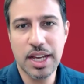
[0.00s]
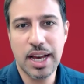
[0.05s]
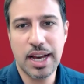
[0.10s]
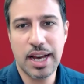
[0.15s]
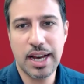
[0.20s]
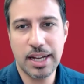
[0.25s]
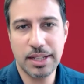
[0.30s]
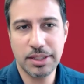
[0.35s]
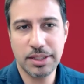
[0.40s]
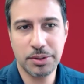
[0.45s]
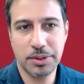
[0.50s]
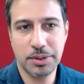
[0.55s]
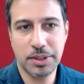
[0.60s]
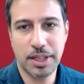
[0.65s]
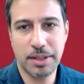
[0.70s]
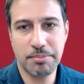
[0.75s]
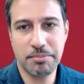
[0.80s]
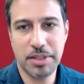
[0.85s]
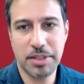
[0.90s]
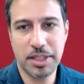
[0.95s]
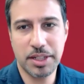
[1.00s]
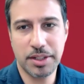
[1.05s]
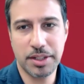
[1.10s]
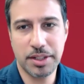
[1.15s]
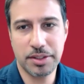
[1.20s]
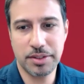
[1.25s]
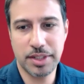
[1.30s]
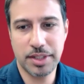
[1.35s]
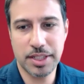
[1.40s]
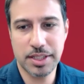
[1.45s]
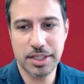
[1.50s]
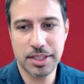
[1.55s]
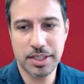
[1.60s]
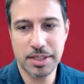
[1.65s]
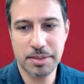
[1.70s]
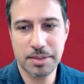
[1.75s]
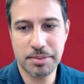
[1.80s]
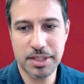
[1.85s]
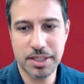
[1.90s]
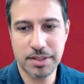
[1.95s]
how can better address it,
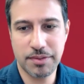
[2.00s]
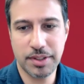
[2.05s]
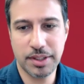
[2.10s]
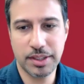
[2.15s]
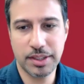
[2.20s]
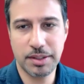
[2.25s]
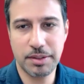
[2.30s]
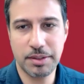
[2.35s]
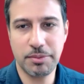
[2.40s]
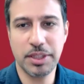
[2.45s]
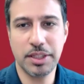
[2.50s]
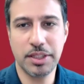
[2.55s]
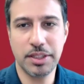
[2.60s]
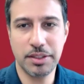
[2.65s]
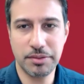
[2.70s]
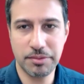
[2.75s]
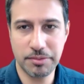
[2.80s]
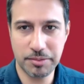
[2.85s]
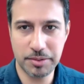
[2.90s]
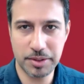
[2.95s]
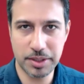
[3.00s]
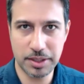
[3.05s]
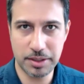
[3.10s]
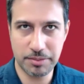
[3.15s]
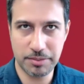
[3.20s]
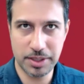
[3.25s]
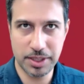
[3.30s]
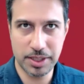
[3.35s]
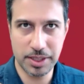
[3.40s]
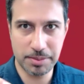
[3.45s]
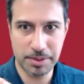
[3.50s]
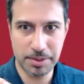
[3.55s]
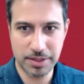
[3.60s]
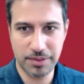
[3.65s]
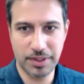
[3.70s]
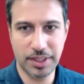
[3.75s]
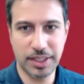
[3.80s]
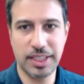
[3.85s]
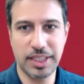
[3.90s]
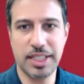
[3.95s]
specifically with the
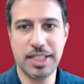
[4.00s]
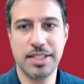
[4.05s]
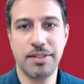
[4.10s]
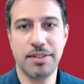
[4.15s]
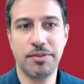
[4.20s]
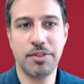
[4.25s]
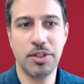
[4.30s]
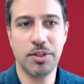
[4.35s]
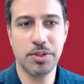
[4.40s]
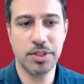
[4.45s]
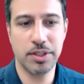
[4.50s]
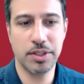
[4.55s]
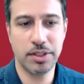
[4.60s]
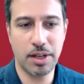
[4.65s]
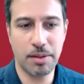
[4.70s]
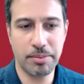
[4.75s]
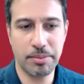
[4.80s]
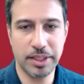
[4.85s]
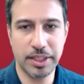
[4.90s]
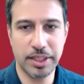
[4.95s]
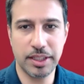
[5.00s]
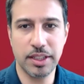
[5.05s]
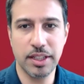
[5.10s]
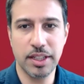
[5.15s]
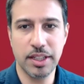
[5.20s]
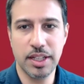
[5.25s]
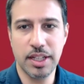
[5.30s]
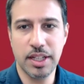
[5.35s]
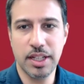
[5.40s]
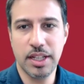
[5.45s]
specific needs of coastal coupling